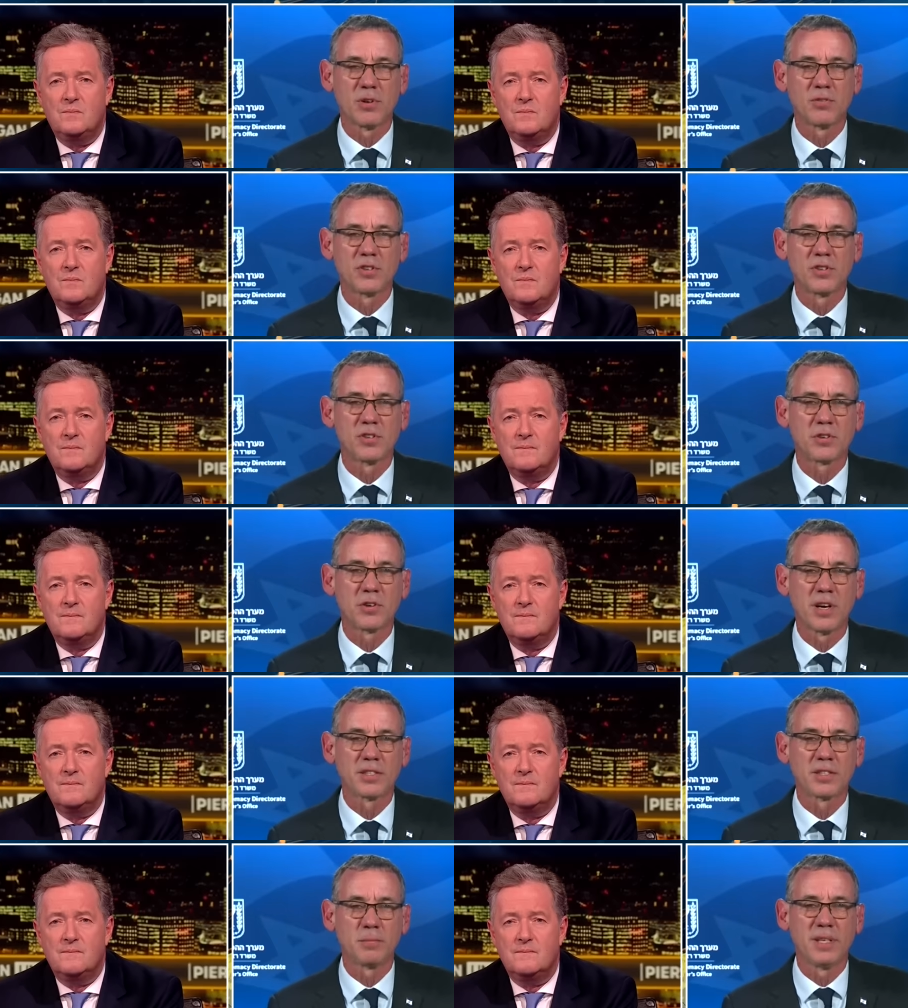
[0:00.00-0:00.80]
Speaker 1: soldiers
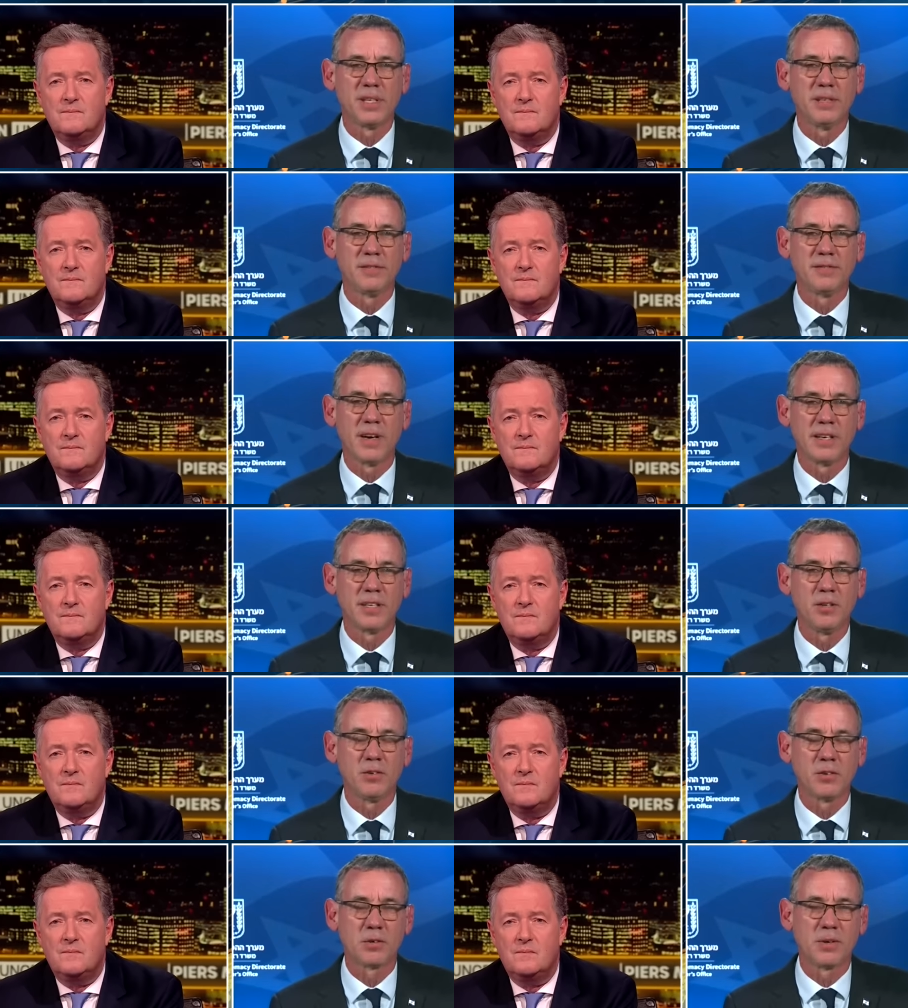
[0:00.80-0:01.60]
trying to be
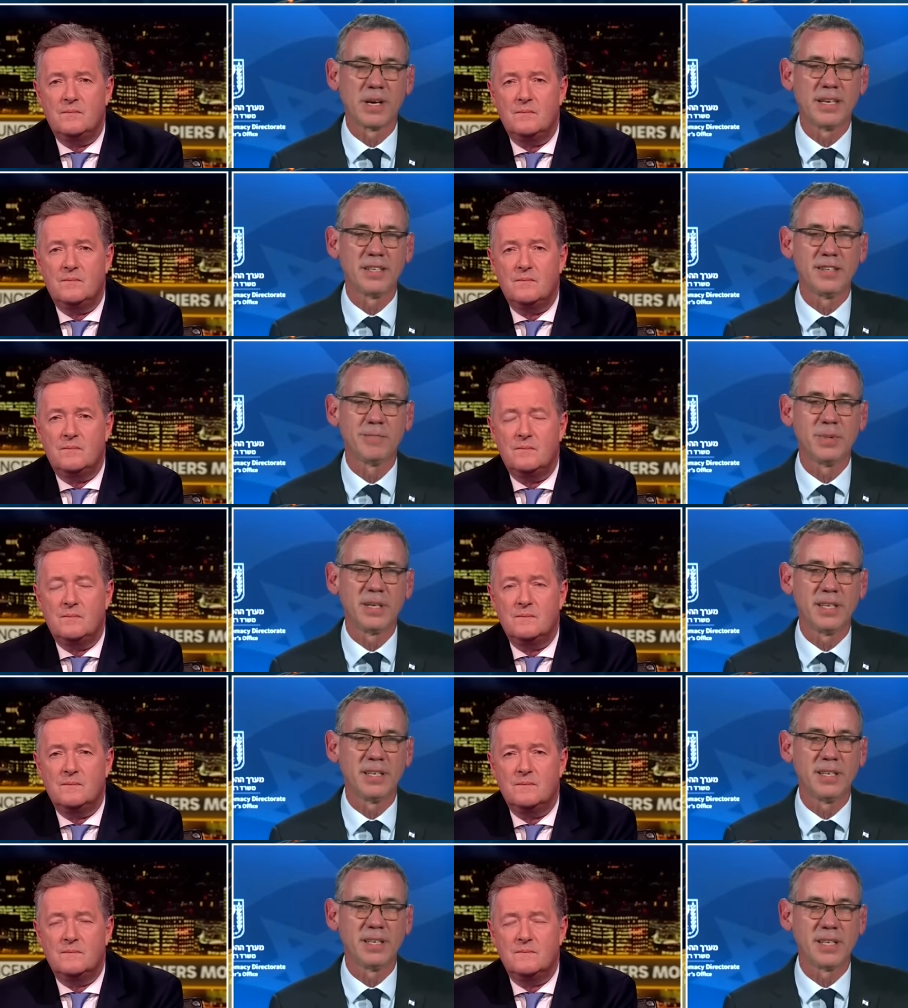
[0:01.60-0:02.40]
funny or creative,
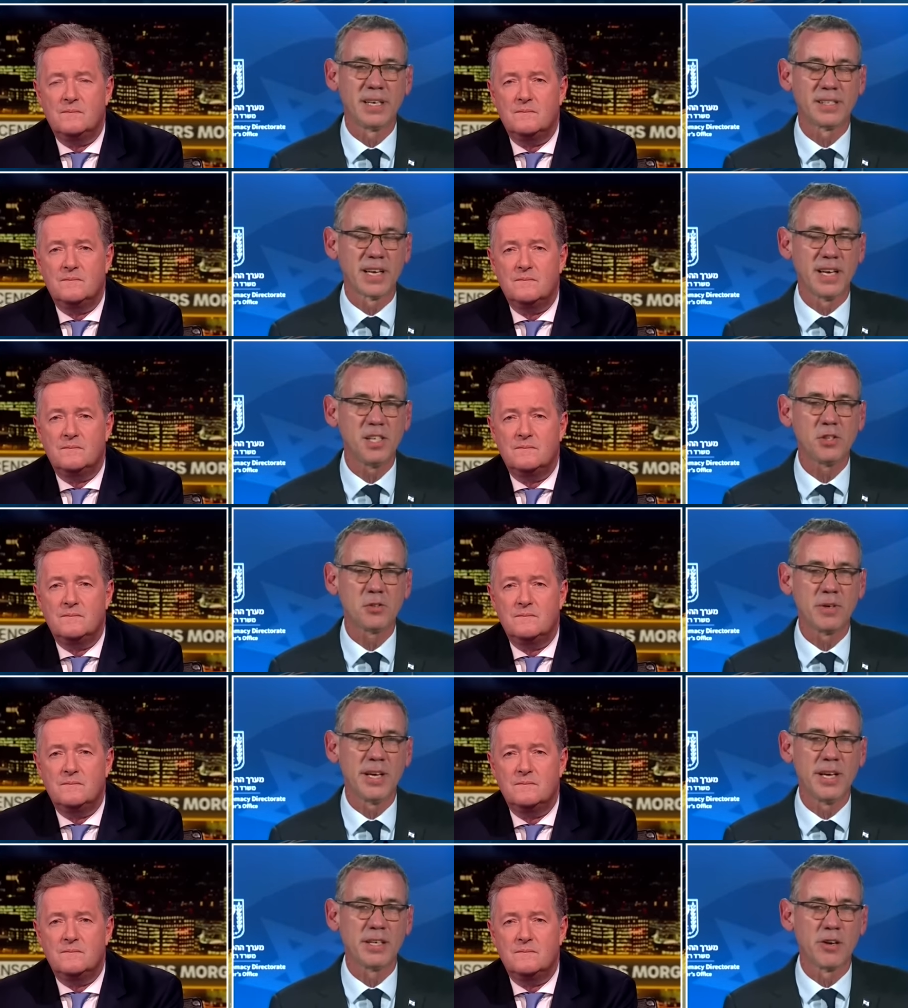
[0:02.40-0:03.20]
but it, there's a
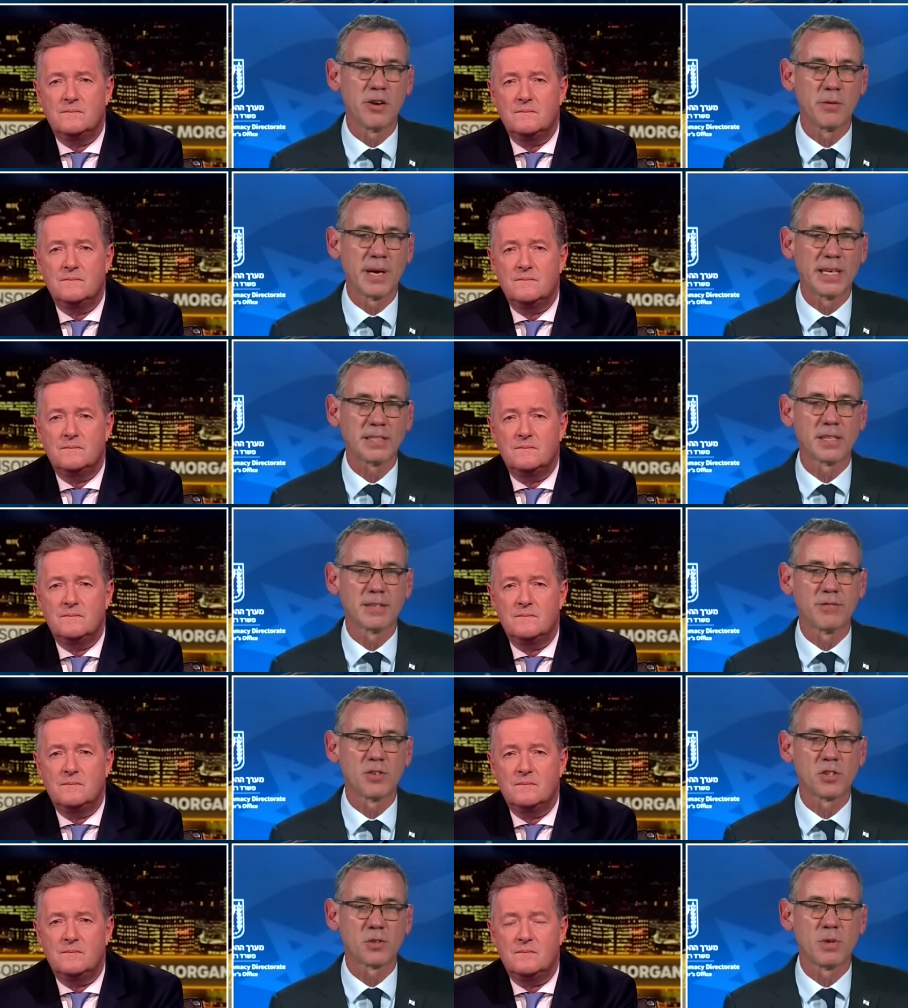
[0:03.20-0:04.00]
history here going back to
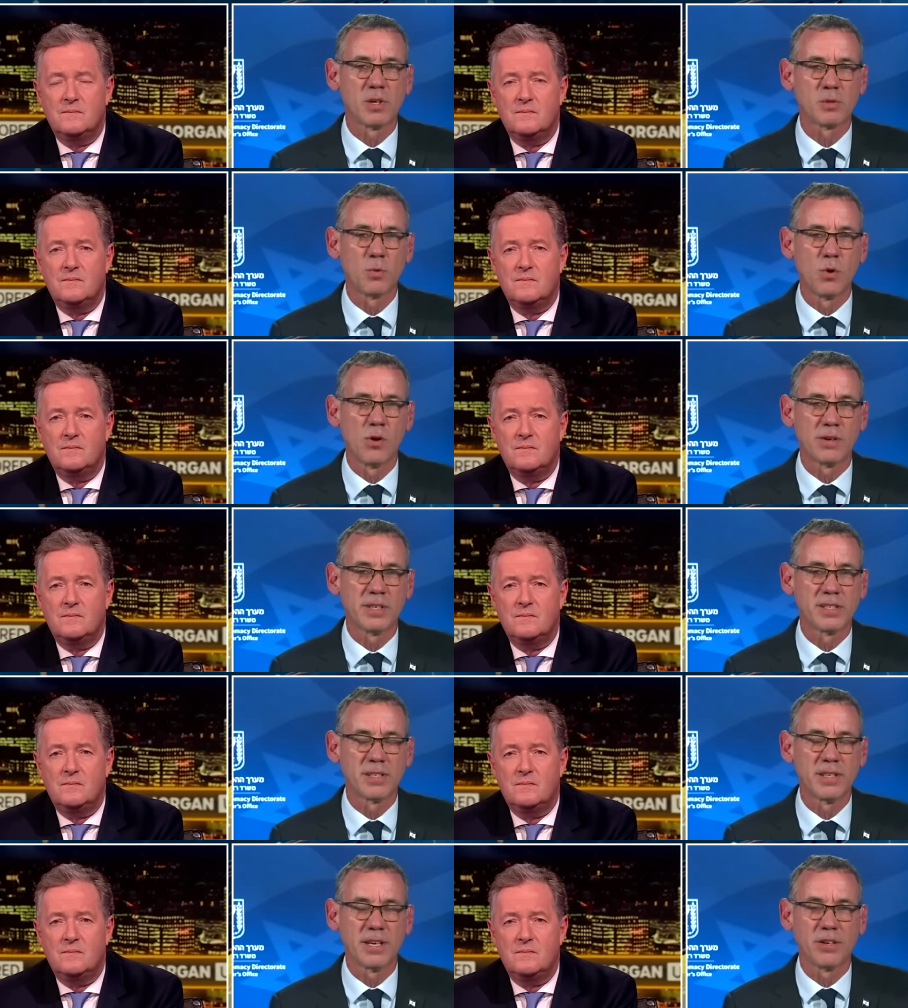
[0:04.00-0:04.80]
the First World
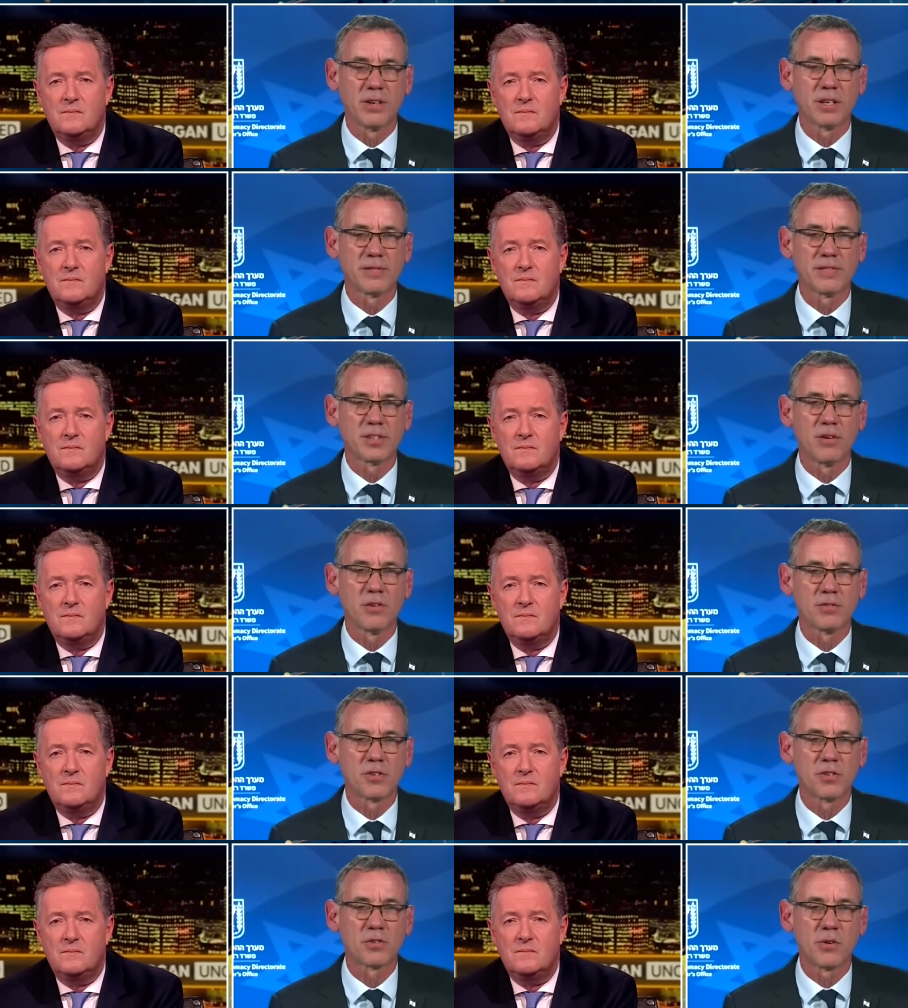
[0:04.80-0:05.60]
War, isn't there? Not of
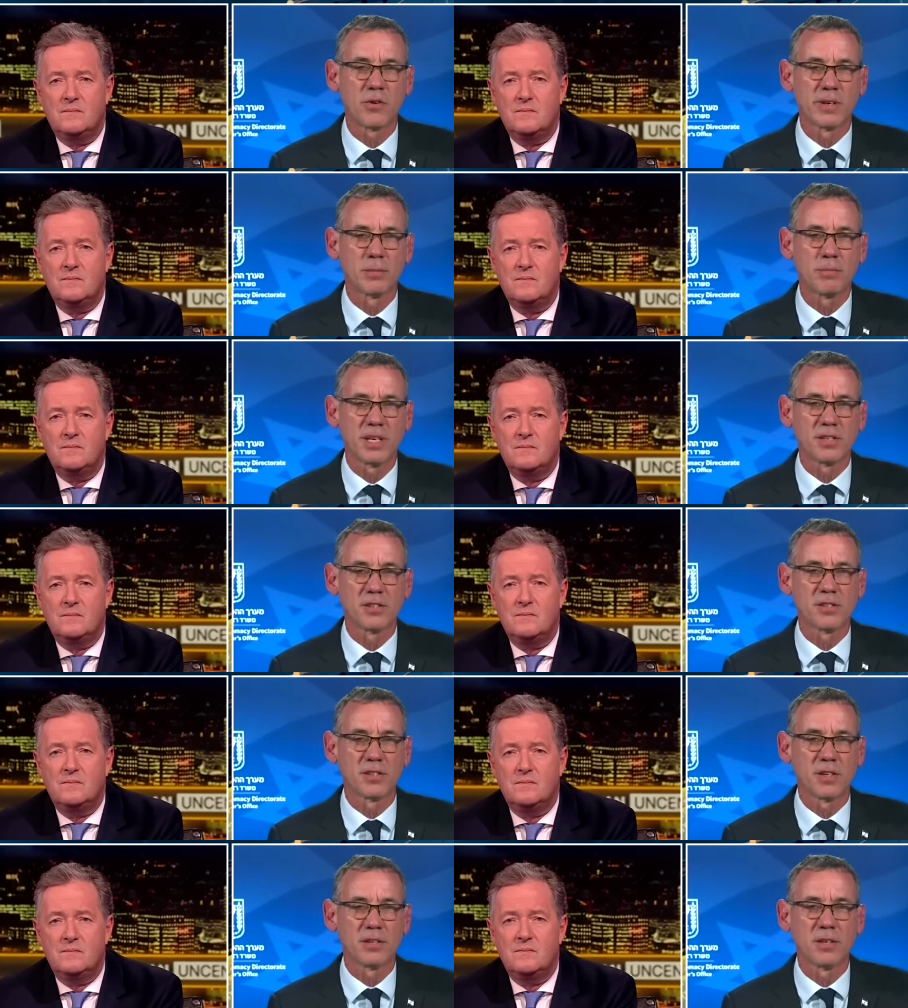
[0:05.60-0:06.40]
soldiers drawing
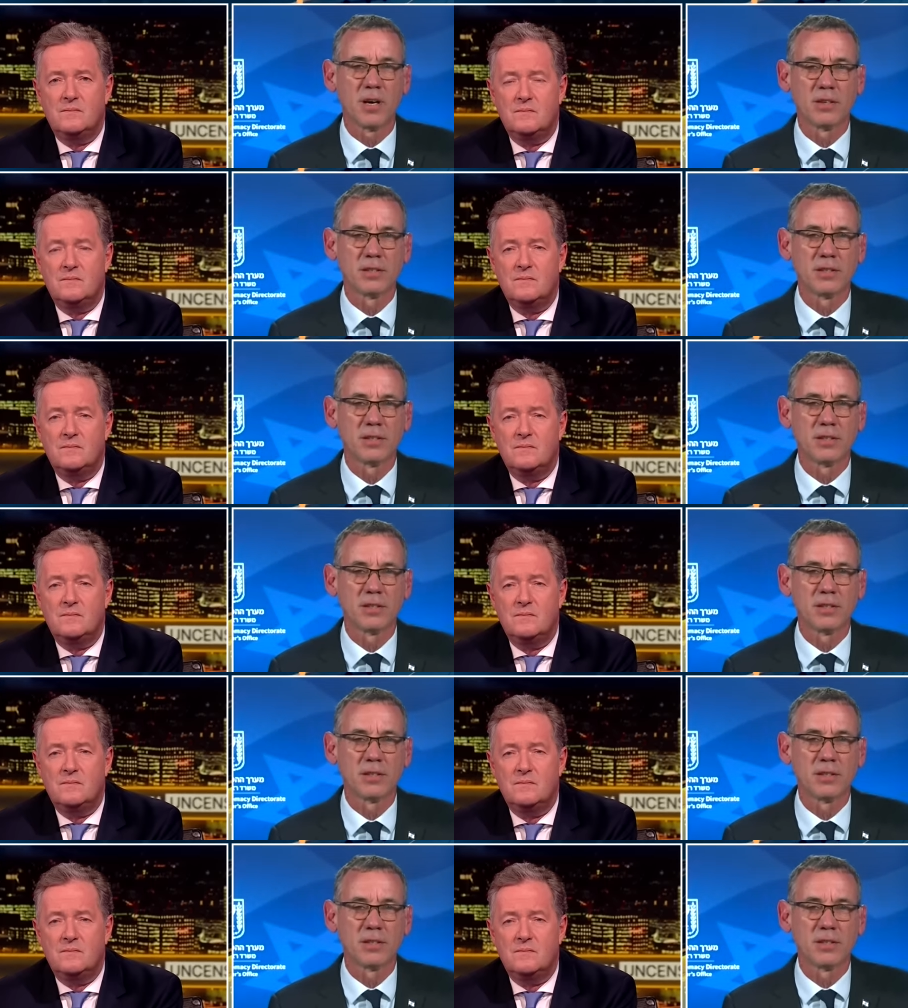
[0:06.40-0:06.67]
pictures on,